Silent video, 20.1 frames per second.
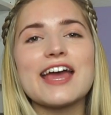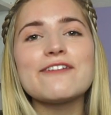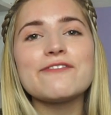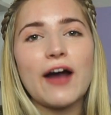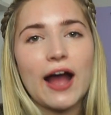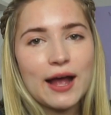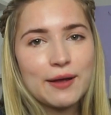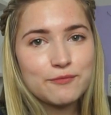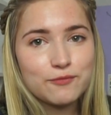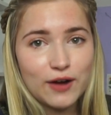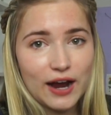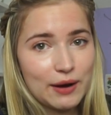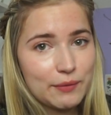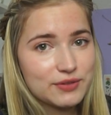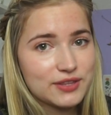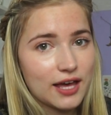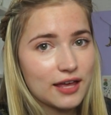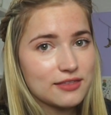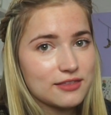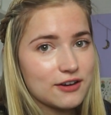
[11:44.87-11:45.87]
if I'm right
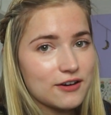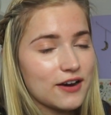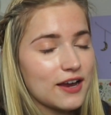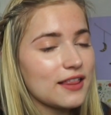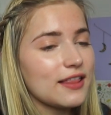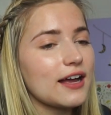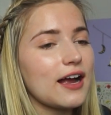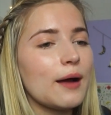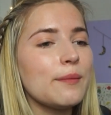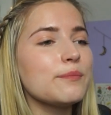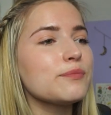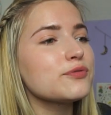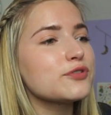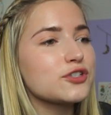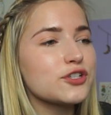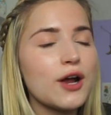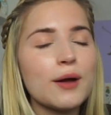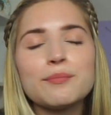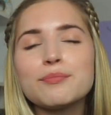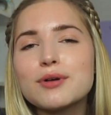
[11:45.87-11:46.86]
with that theory, like,
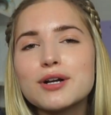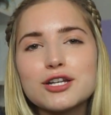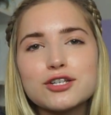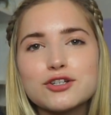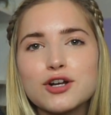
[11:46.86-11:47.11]
I'm pretty